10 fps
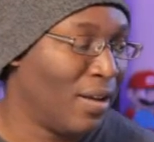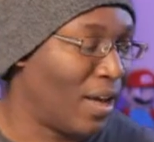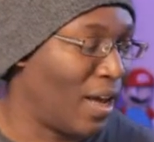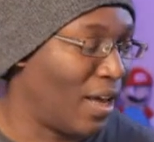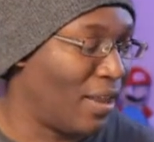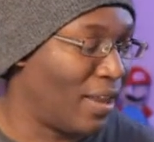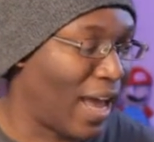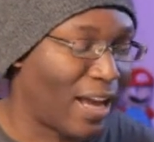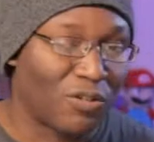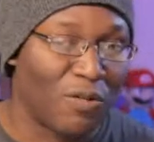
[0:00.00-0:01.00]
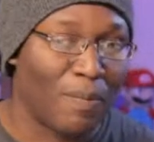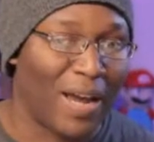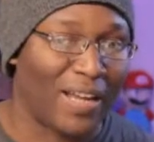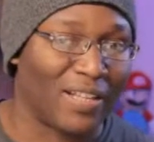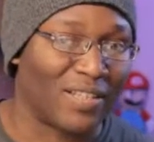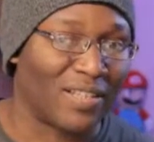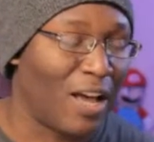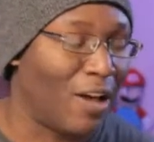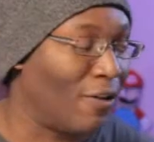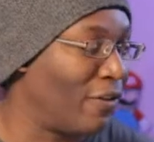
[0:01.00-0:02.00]
And the actual mic
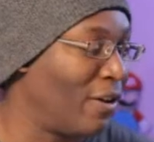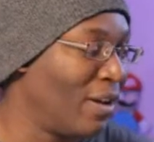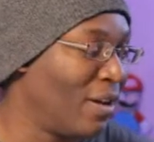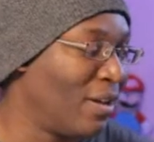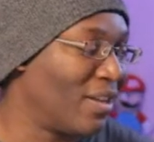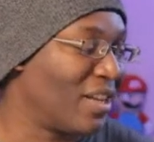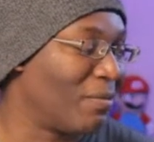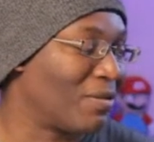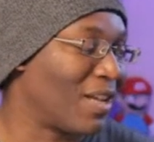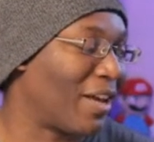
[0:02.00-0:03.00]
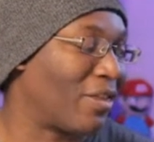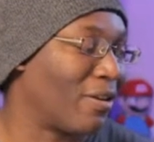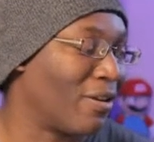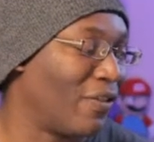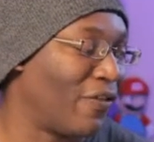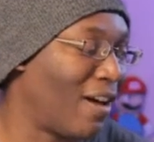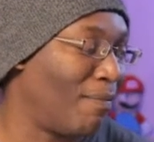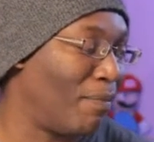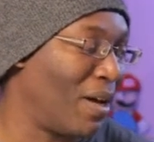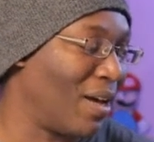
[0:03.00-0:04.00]
itself, this thing was like
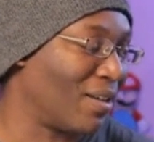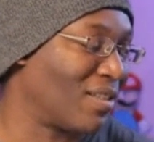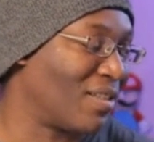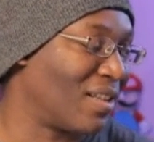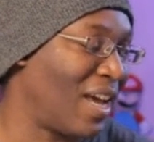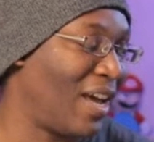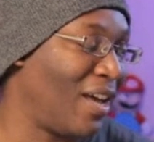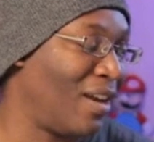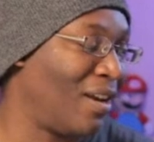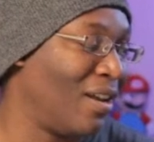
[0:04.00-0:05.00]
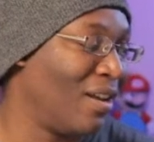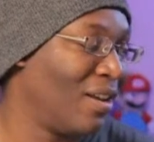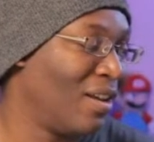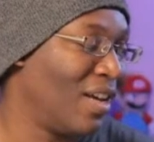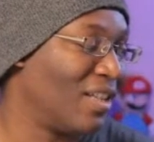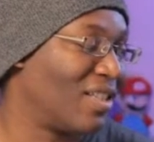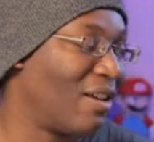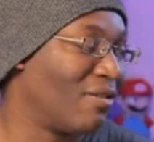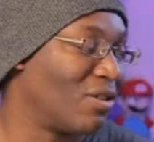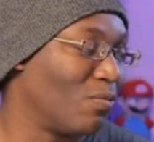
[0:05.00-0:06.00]
35 bucks. And it
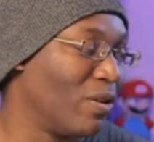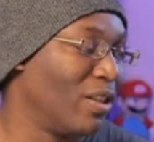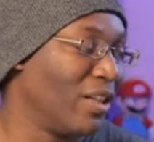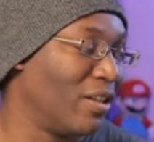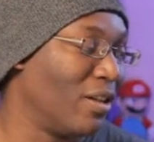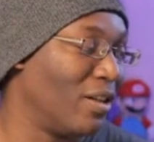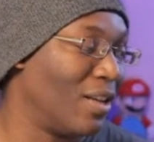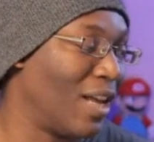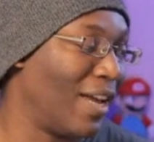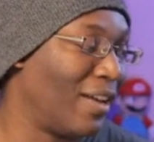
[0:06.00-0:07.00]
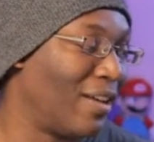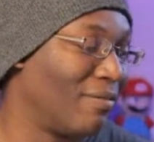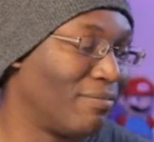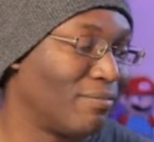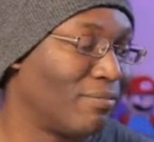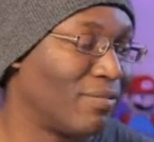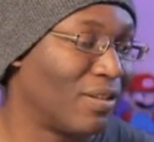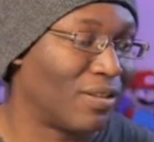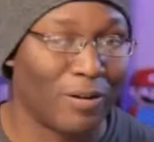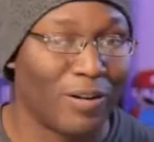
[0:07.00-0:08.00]
sounds really good, like
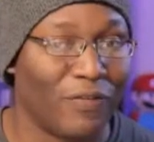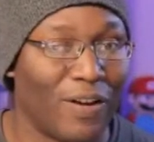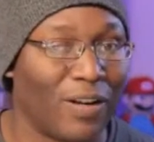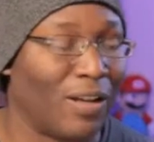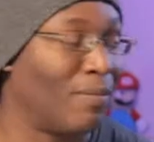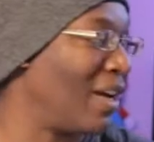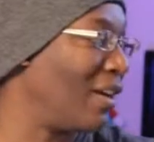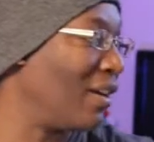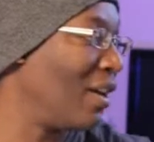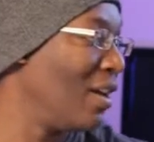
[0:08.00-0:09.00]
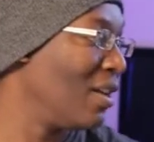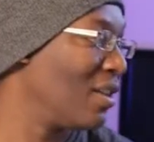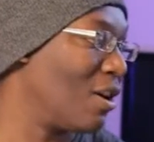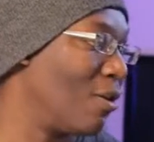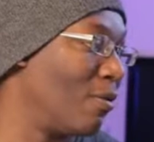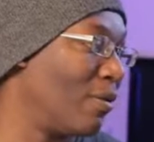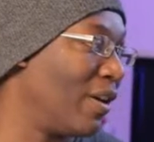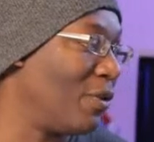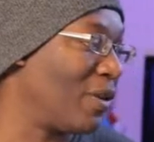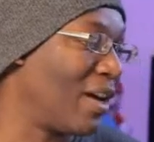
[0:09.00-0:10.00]
$35 mic. So
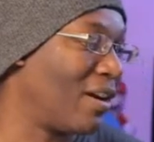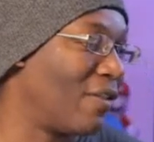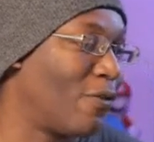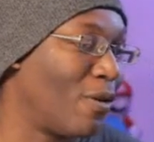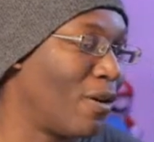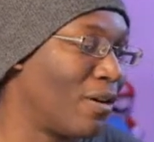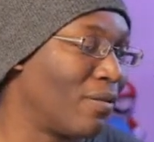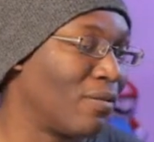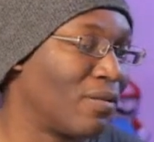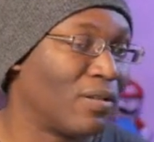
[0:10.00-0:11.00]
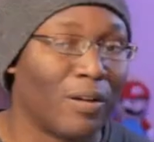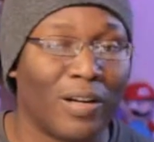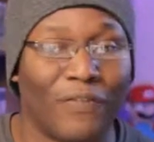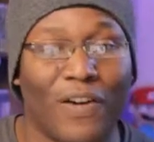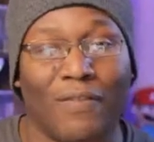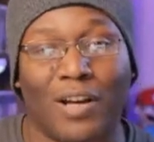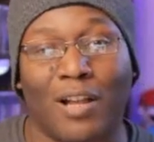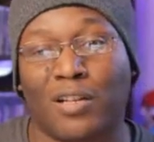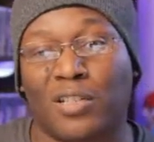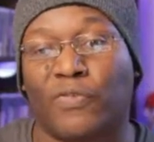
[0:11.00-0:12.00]
if you can't afford
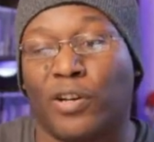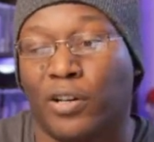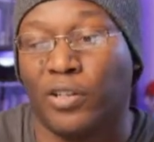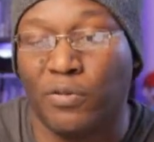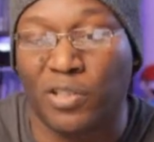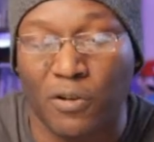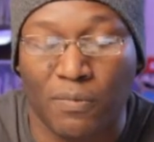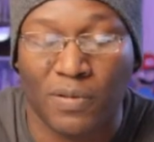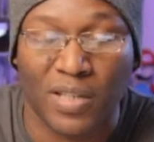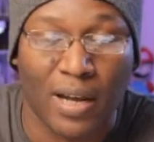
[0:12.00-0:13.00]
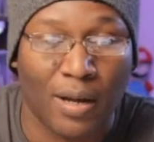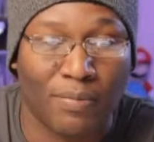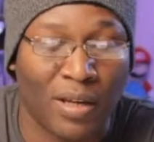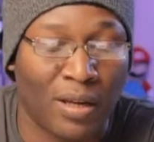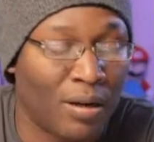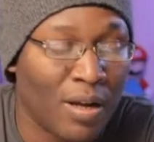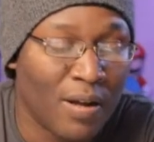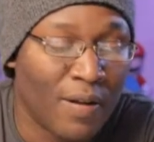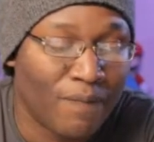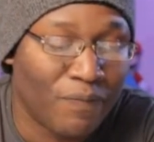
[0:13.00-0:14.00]
$35 for your YouTube setup, then
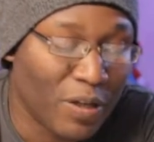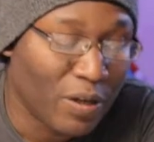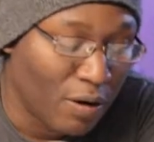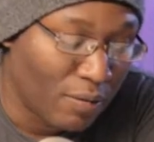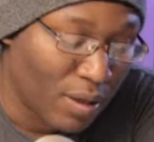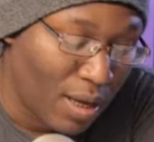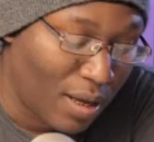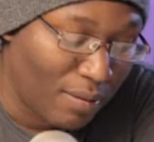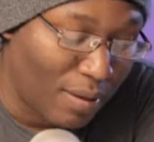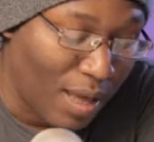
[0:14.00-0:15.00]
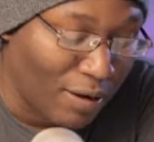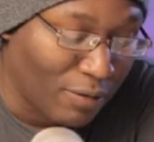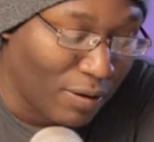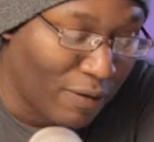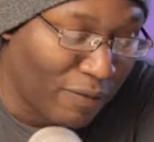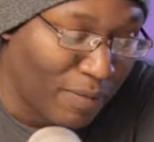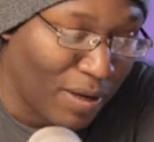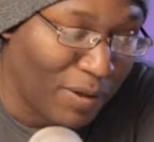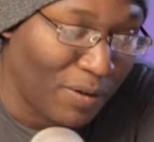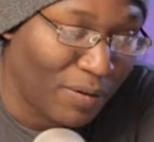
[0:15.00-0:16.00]
you know, uh, I don't know if
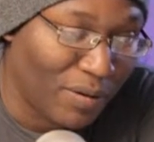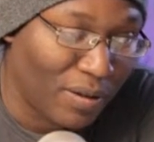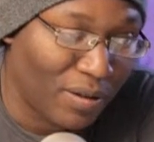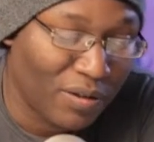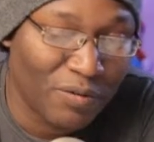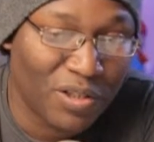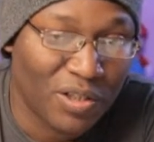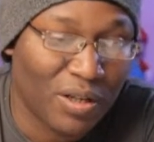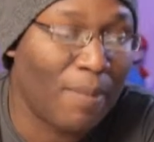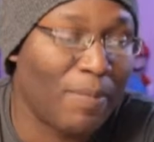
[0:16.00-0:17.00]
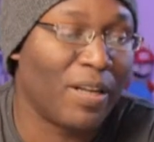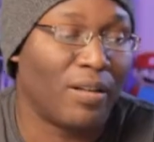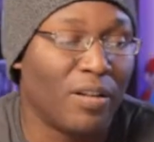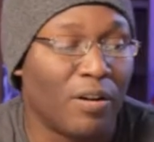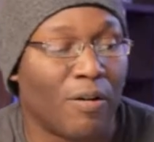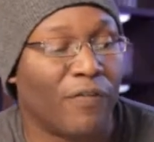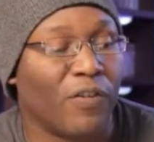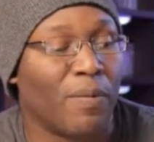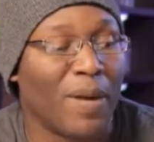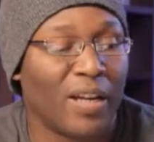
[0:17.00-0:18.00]
maybe you should. I mean, you know, if
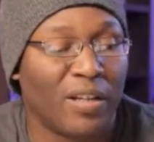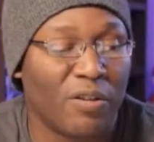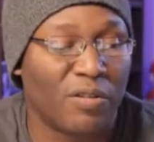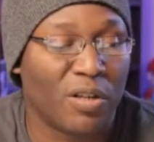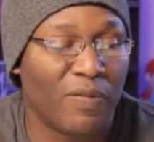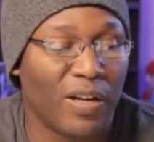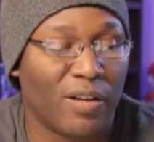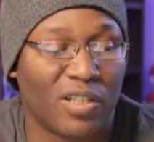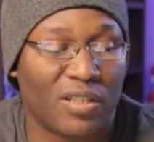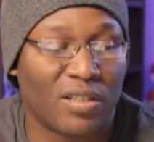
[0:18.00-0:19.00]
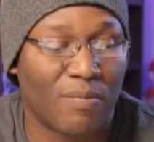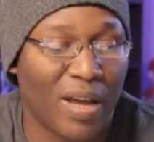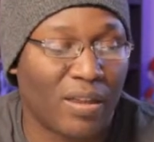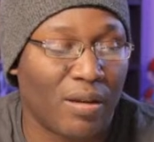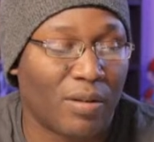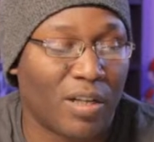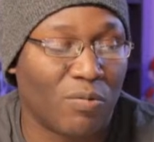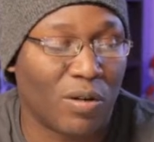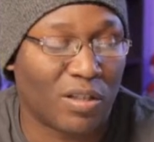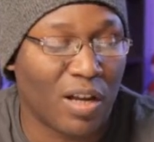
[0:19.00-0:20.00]
you're making YouTube videos just to make them because you
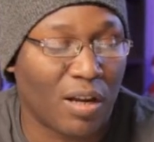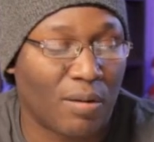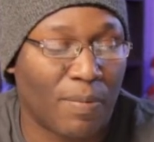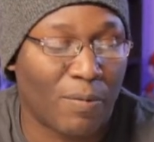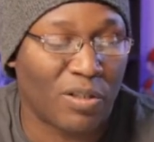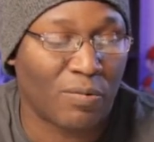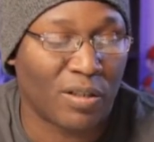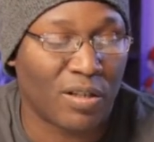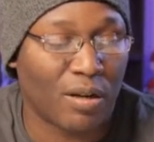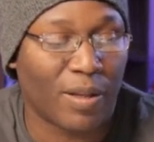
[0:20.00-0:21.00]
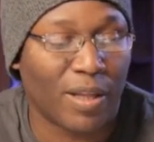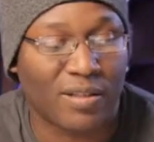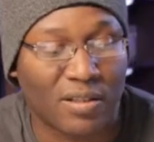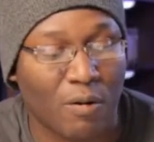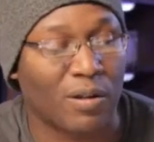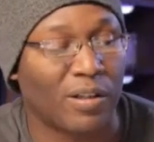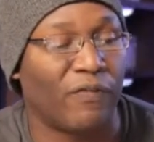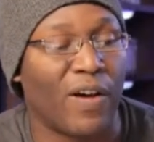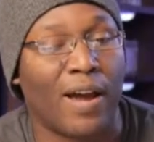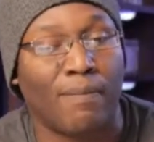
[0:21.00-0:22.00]
want to talk about what you want to talk about, that's totally
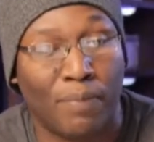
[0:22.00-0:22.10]
fine.